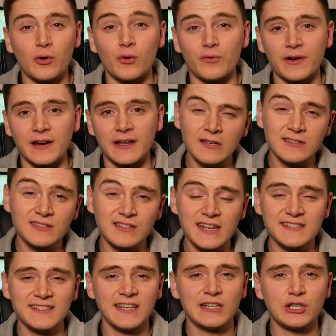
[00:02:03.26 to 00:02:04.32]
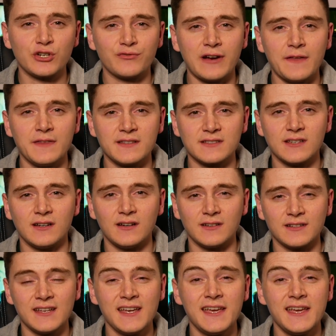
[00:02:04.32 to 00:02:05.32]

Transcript: already. So let's take a look around this card.